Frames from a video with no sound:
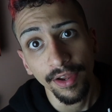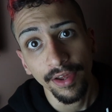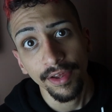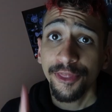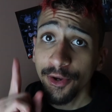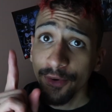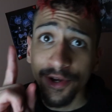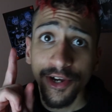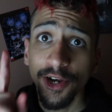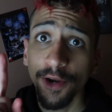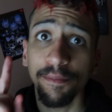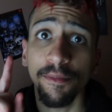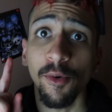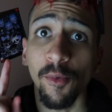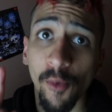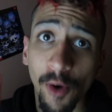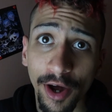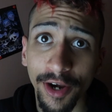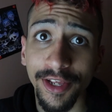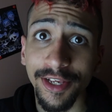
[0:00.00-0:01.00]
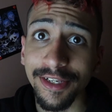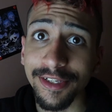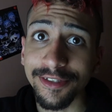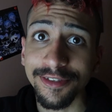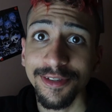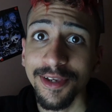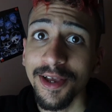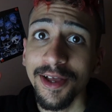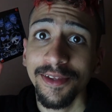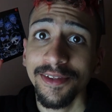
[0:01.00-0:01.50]
Theory number one
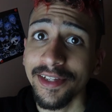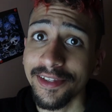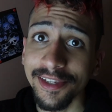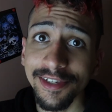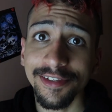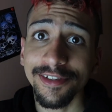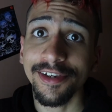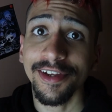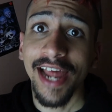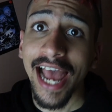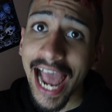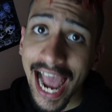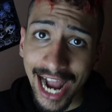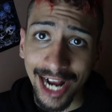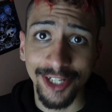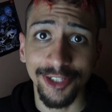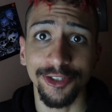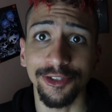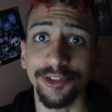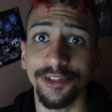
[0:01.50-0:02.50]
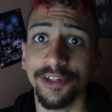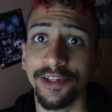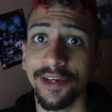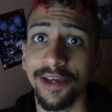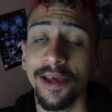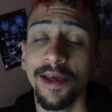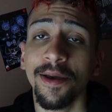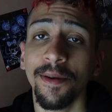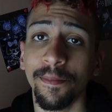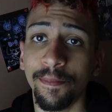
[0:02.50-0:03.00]
is that this could actually
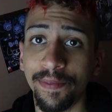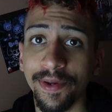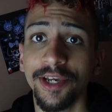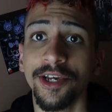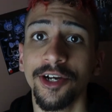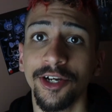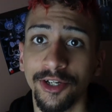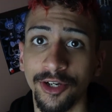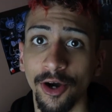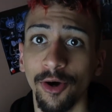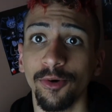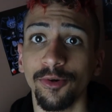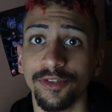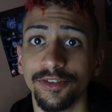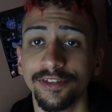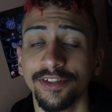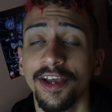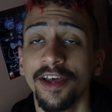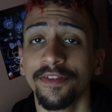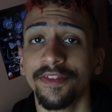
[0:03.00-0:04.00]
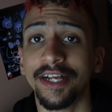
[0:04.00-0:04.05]
be a ghost.